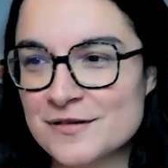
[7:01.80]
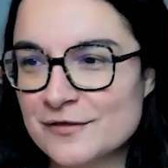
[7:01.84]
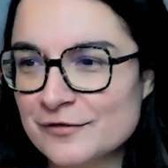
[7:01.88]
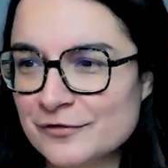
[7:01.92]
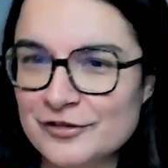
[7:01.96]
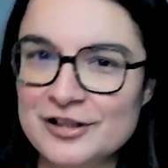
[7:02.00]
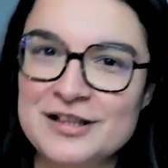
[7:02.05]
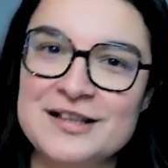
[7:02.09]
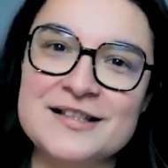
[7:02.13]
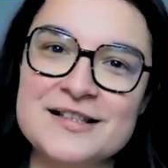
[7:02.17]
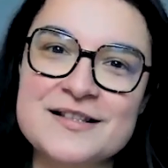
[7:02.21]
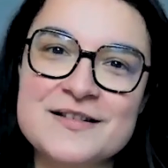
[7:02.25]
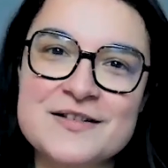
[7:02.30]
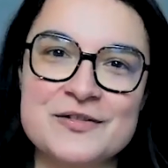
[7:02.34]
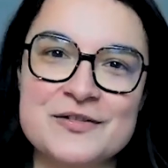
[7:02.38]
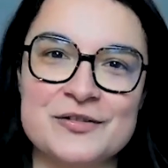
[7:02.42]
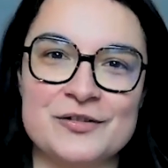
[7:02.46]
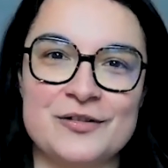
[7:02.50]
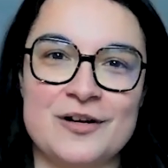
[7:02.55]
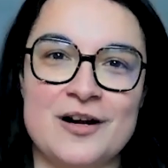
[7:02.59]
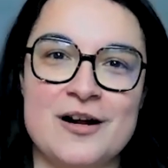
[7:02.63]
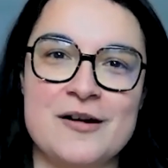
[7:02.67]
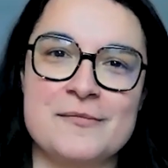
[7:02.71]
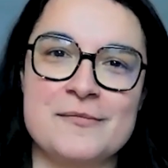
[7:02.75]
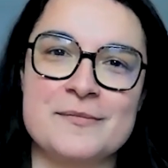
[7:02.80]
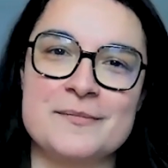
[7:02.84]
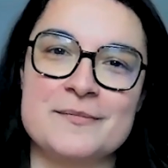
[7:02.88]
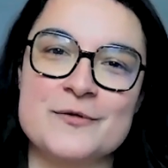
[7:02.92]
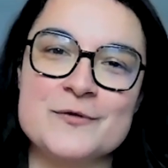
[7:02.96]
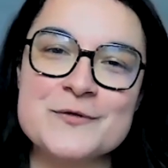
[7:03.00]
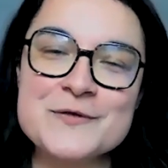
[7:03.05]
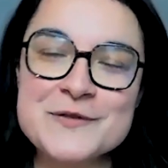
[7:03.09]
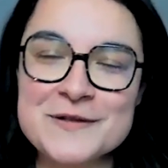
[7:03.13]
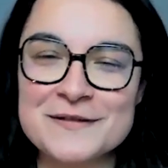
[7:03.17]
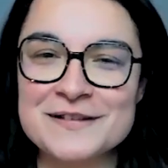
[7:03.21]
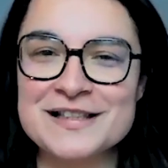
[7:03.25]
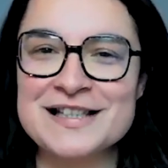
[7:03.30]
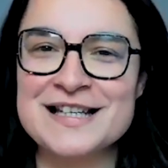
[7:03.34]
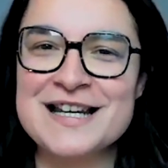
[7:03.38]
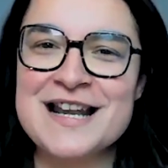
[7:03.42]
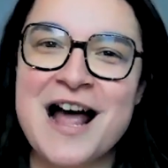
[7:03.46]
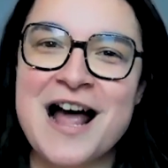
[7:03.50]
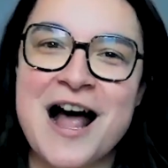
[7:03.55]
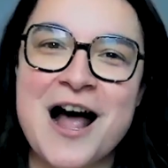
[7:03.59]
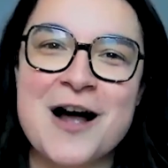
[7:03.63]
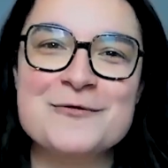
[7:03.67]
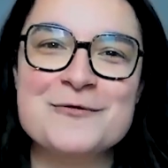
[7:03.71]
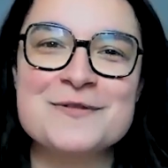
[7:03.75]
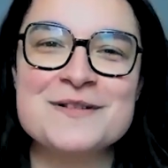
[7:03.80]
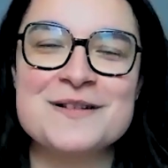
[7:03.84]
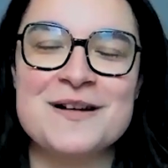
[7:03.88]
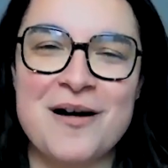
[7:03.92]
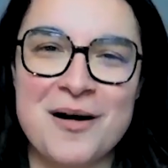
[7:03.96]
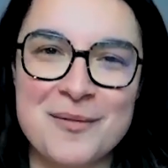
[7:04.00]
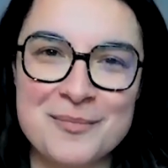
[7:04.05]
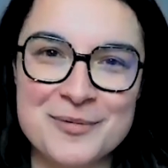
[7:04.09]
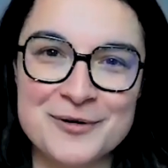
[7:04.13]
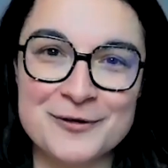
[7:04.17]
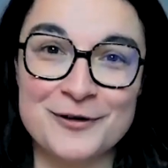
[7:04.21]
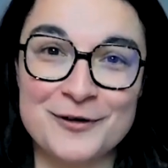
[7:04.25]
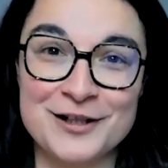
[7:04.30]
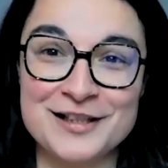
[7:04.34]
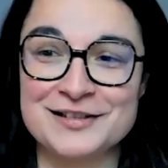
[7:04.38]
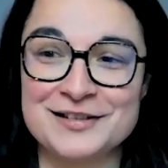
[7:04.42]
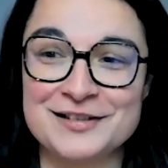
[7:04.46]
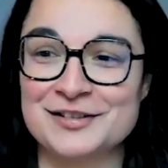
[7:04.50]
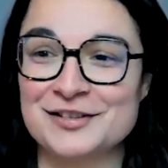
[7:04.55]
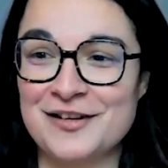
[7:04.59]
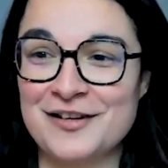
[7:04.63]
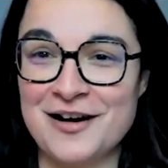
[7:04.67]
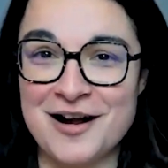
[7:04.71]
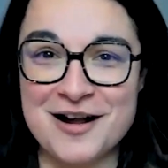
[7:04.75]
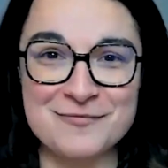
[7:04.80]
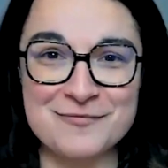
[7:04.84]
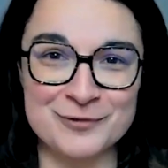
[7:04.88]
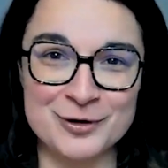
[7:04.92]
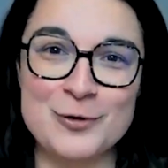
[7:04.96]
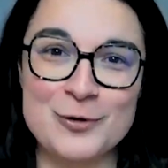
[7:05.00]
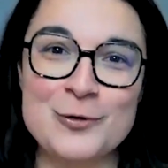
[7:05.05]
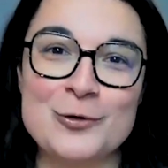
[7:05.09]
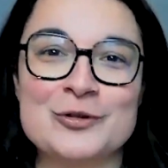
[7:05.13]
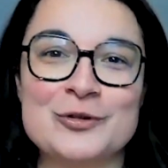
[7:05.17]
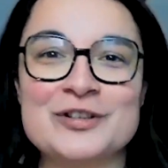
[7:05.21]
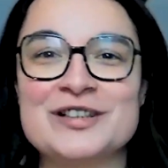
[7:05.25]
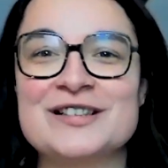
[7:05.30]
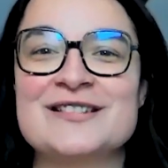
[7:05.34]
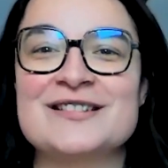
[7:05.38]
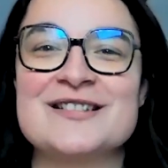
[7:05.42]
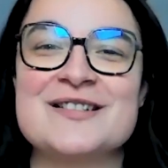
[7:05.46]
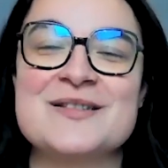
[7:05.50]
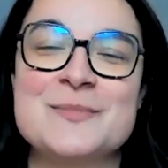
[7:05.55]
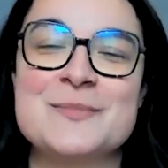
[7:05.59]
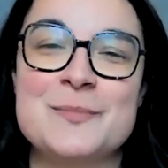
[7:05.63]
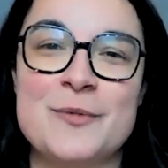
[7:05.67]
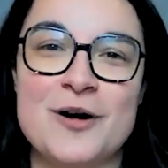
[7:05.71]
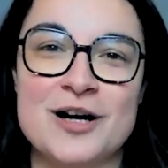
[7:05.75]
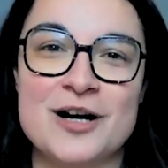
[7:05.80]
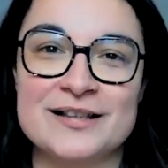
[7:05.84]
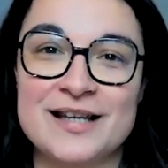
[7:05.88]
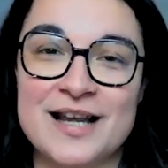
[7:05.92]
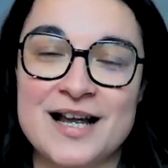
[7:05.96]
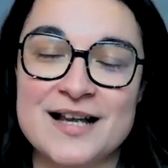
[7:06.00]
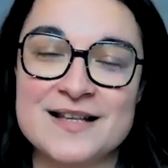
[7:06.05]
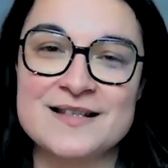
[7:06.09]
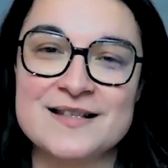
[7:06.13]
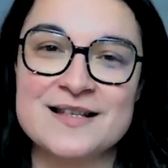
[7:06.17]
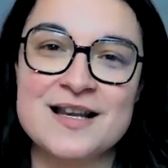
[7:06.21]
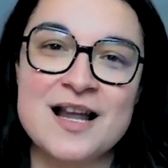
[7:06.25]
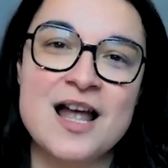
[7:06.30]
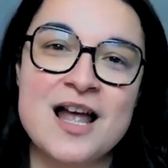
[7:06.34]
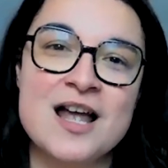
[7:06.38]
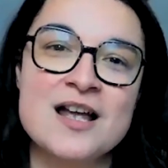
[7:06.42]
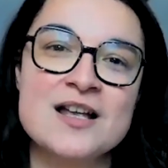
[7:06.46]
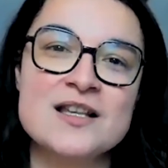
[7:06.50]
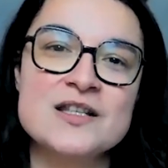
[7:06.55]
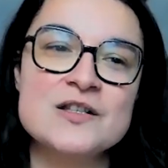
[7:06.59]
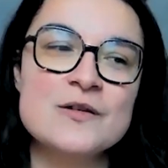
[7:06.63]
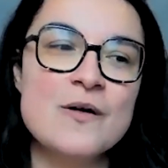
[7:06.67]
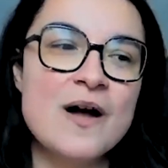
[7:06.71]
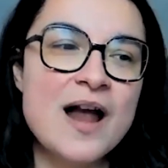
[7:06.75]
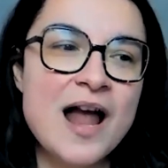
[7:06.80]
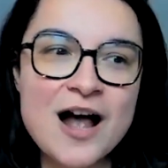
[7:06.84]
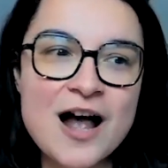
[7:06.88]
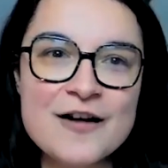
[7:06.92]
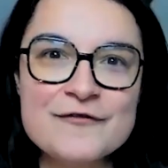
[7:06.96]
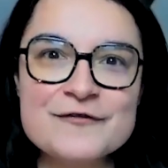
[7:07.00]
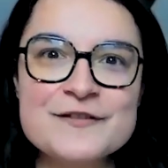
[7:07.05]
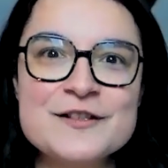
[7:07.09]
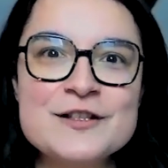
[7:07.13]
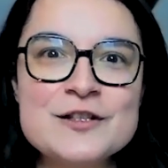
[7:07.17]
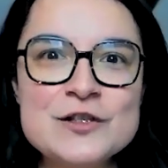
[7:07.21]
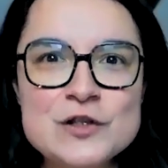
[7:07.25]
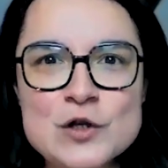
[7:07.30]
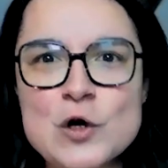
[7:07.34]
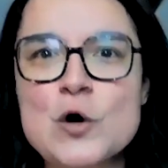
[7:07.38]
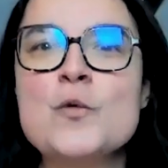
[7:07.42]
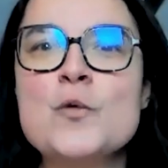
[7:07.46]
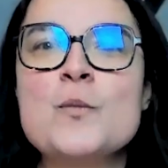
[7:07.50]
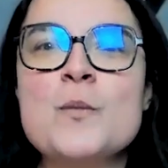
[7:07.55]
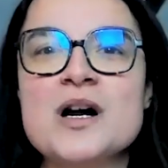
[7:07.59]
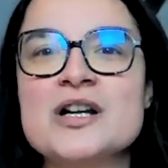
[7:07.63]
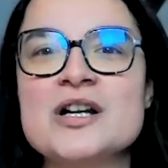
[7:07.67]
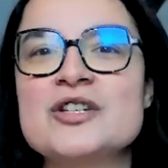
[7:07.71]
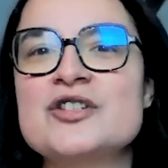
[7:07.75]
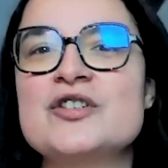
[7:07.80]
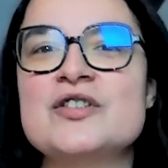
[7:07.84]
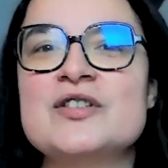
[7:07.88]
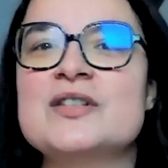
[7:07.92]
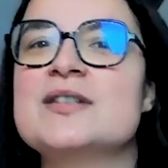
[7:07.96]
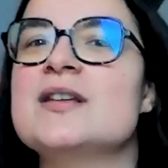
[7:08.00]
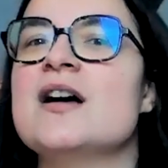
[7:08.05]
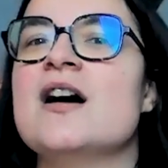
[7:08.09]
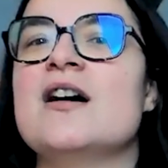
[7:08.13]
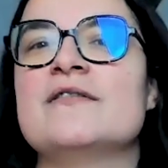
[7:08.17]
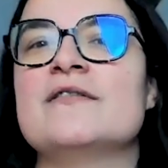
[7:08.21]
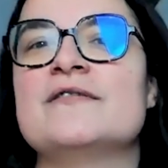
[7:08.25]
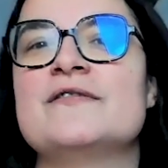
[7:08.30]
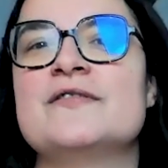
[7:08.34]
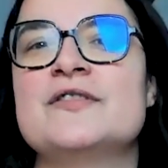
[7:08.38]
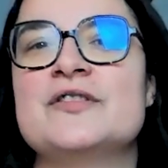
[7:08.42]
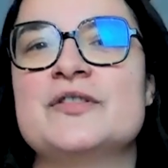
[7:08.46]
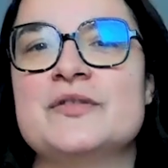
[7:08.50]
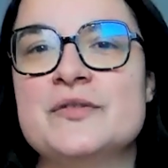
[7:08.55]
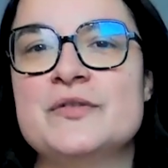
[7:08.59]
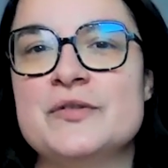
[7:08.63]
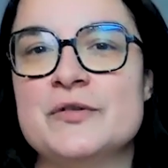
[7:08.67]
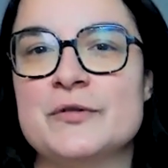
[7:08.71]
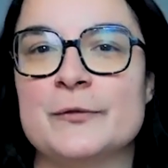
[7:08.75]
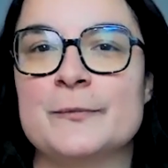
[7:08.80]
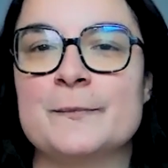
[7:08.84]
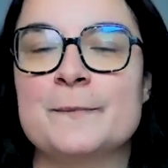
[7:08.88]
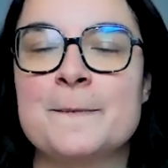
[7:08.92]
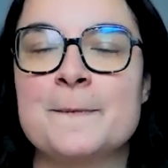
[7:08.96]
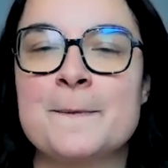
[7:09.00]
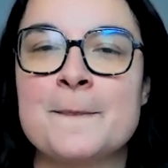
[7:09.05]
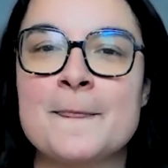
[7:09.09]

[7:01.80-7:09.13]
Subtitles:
a freelancer. I'm also an in-house copywriter. I'm recording this podcast. So I have so much stuff to do.